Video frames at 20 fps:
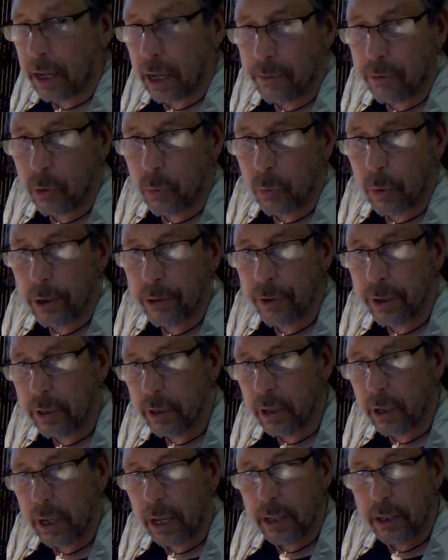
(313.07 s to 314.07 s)
kind of a wondering
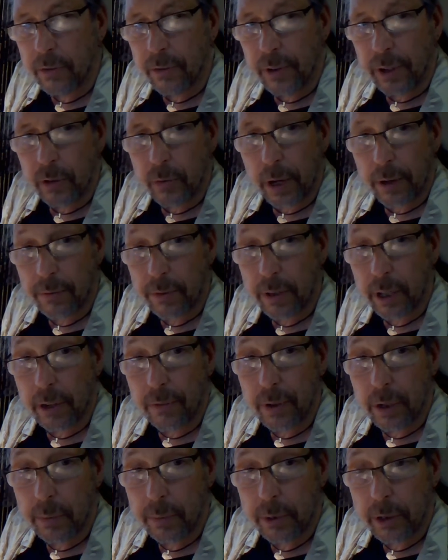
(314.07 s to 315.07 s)
look on his face. We haven't done
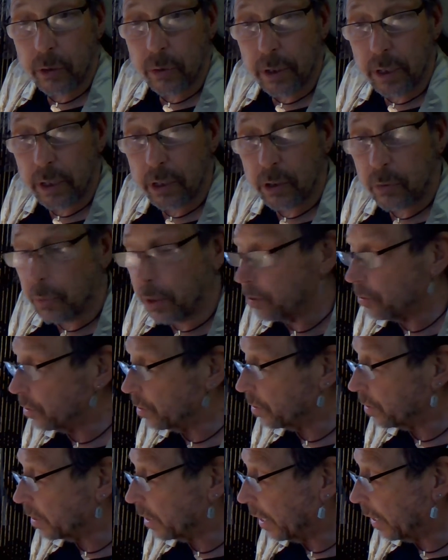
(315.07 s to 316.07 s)
very much with the
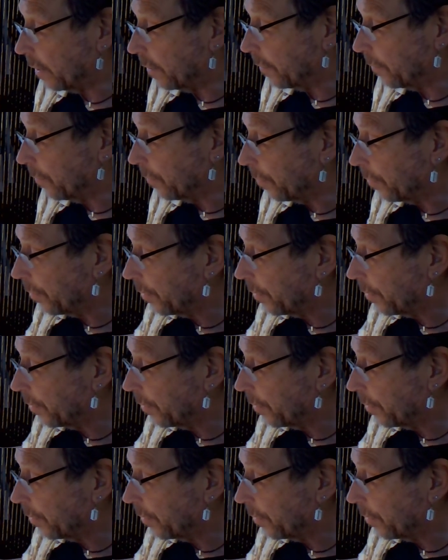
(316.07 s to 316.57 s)
expressions again,